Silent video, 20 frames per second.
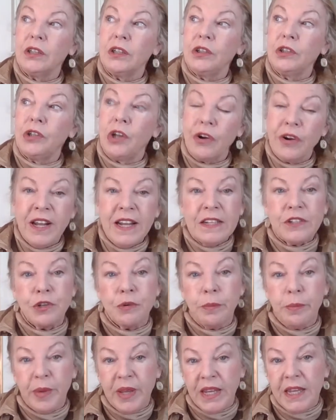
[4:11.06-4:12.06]
Learning
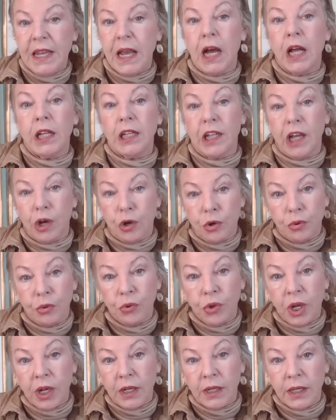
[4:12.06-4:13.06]
to be
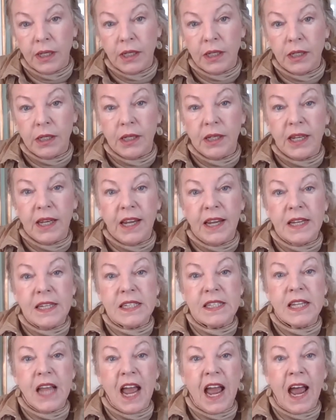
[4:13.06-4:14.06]
alone
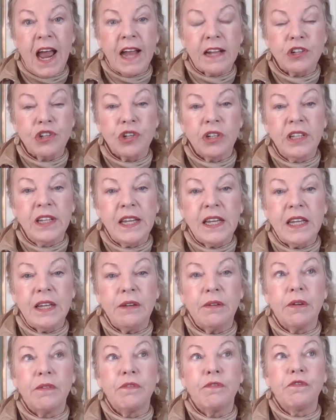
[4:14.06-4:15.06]
is
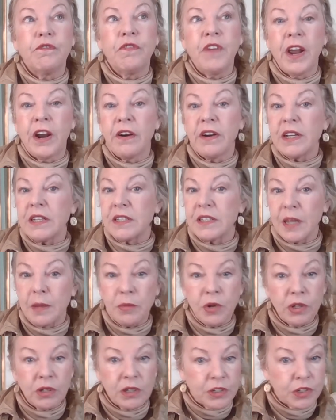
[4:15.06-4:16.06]
actually very
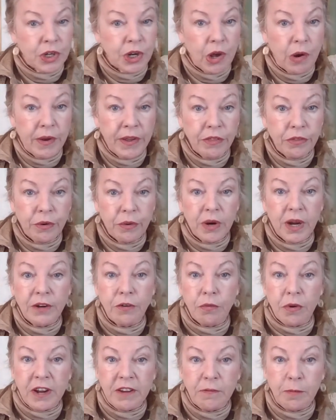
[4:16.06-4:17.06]
similar to going through a
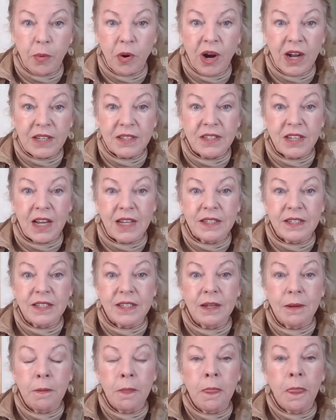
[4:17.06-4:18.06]
grief
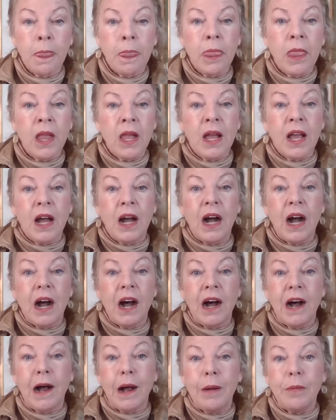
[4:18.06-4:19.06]
process.
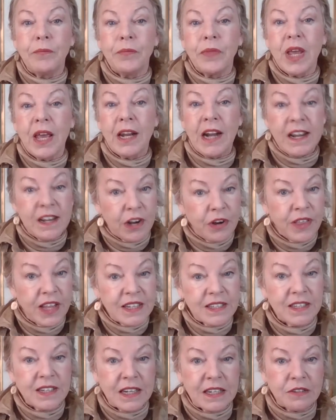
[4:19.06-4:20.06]
And I know
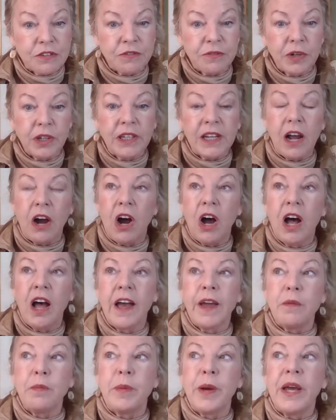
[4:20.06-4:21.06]
that sounds really
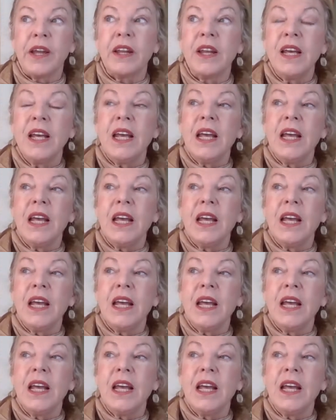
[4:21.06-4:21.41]
odd, but